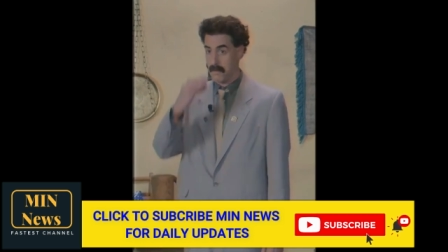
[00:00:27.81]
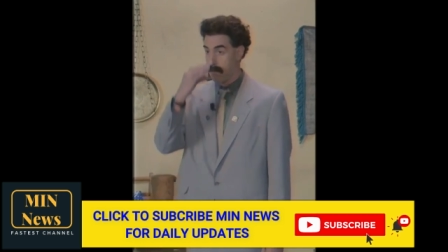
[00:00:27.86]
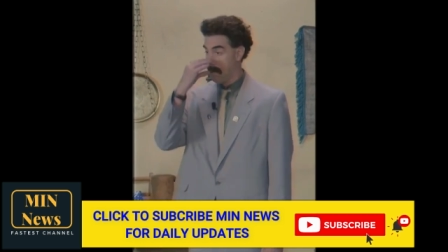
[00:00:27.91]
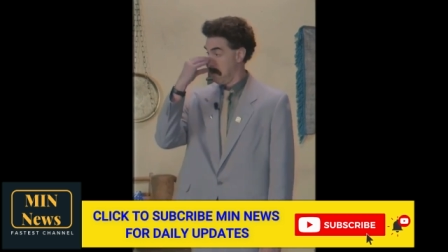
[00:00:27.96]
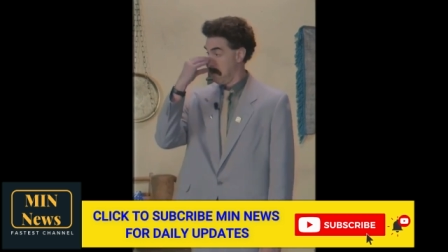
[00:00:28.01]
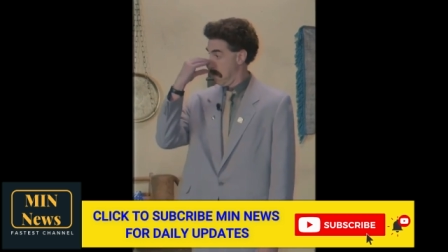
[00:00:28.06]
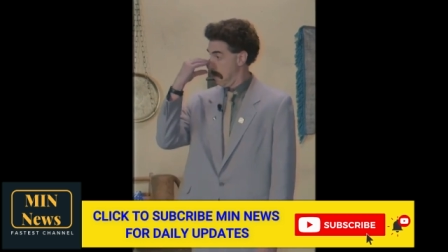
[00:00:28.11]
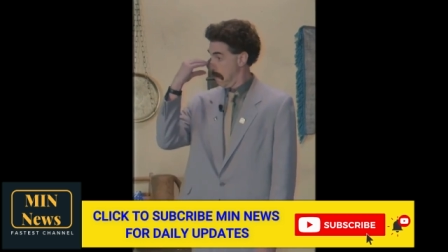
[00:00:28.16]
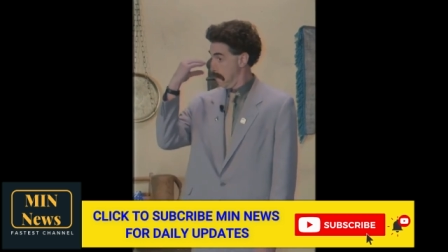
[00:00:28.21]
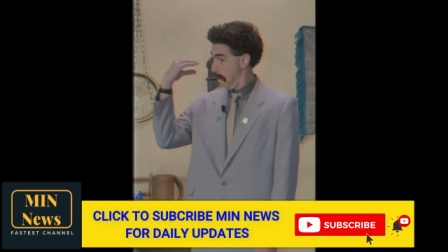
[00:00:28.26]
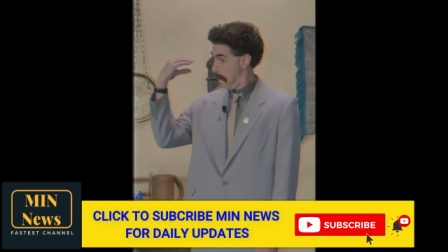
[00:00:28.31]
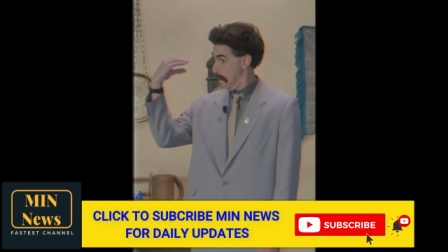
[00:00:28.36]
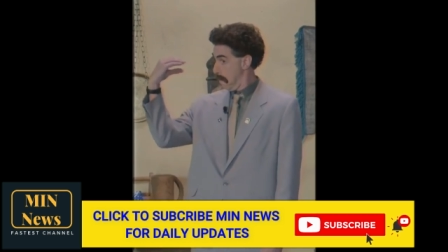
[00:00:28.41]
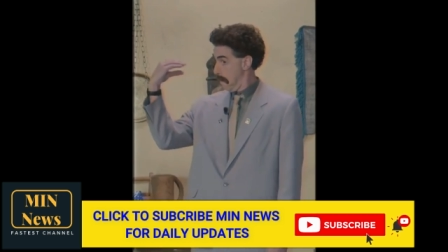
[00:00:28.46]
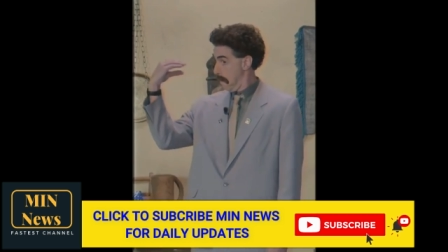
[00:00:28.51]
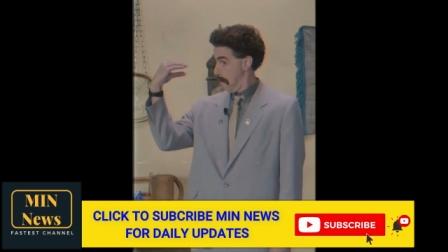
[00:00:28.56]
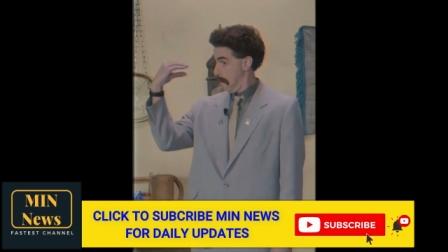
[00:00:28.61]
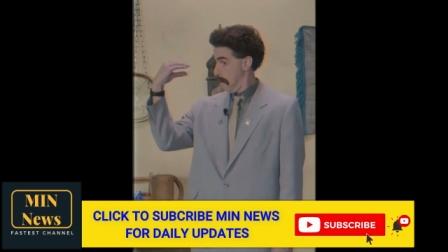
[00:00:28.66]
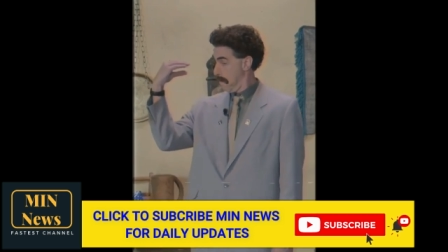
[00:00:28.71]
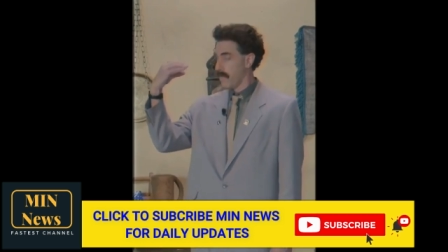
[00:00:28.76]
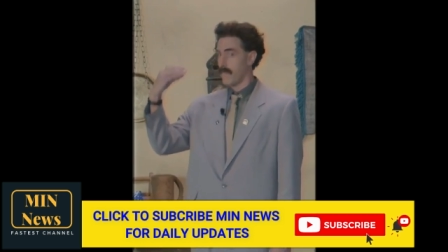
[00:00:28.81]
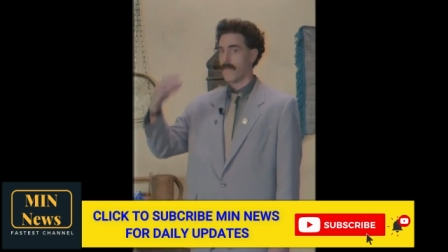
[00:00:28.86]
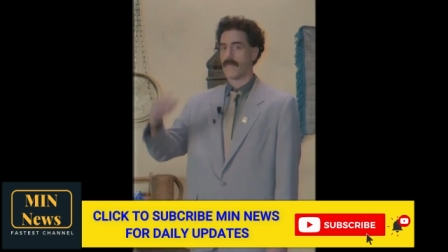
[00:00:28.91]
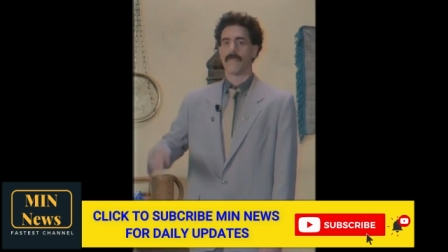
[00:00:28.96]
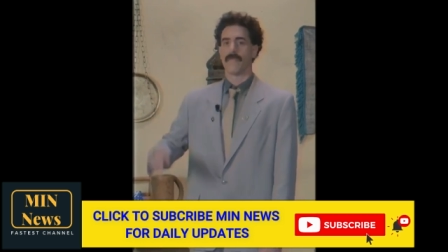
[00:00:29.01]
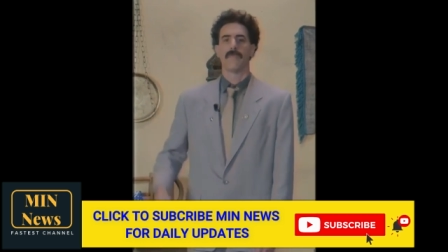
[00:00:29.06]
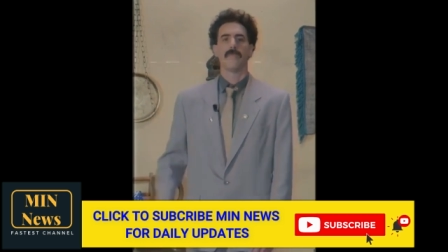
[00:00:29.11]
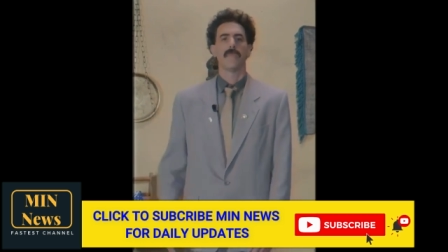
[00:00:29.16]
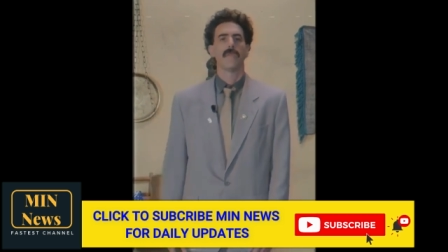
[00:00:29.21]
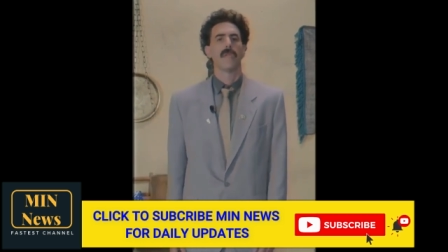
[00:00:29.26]
defending President
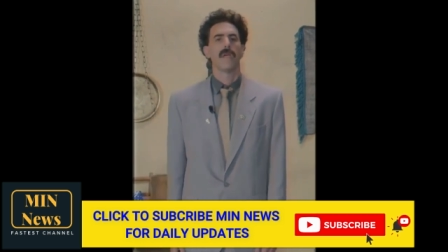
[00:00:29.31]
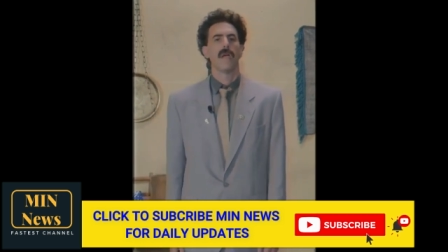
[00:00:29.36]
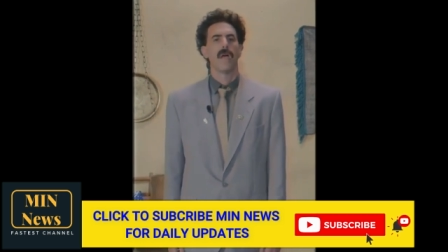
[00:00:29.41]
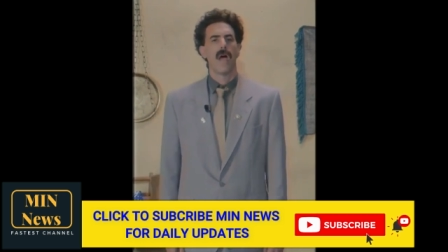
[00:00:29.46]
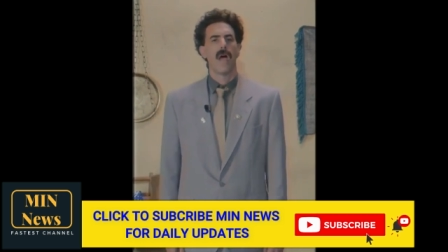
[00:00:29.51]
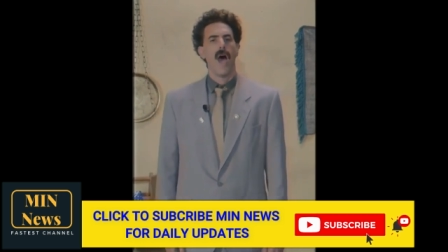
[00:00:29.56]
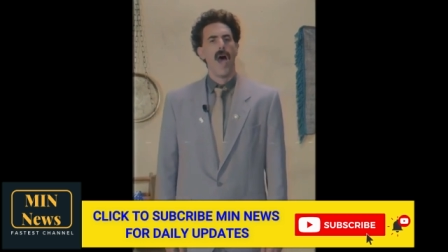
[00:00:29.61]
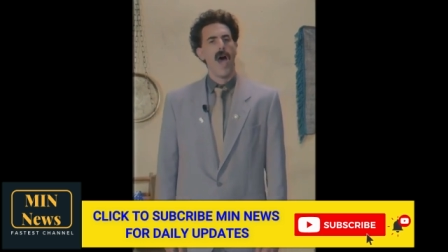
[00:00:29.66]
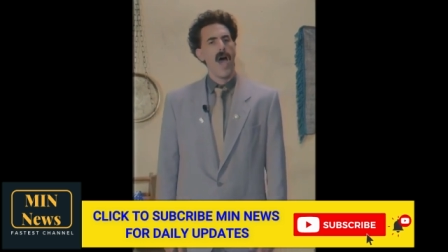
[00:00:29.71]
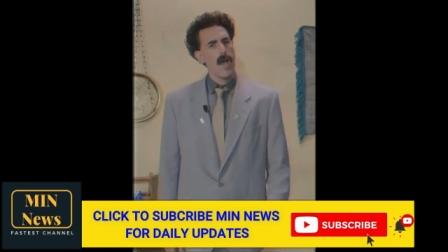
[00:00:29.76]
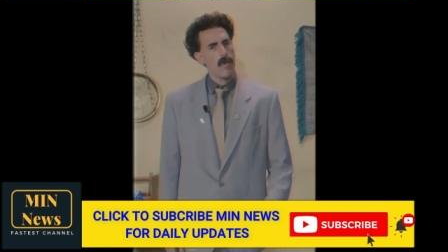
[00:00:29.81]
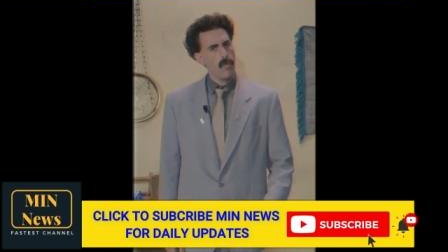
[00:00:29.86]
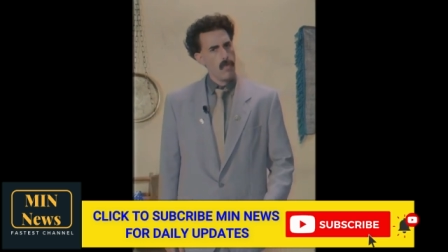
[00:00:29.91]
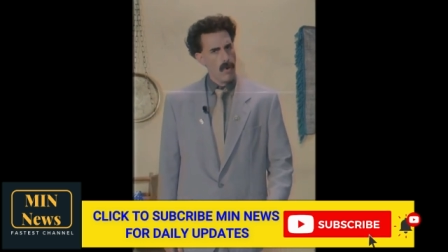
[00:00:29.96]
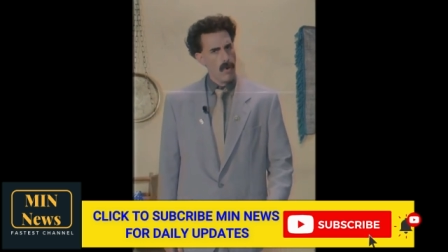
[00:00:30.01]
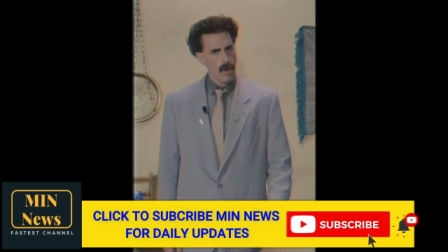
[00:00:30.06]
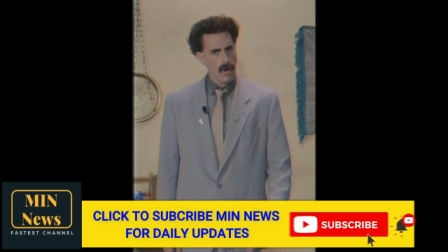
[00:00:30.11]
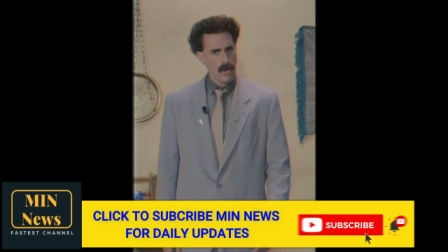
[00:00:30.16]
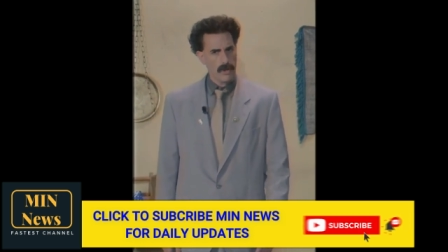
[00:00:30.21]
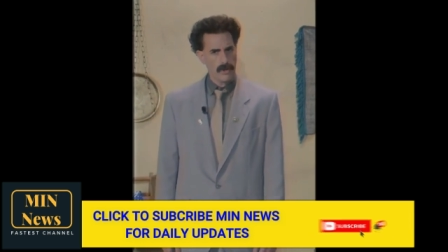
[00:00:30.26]
Trump's personal lawyer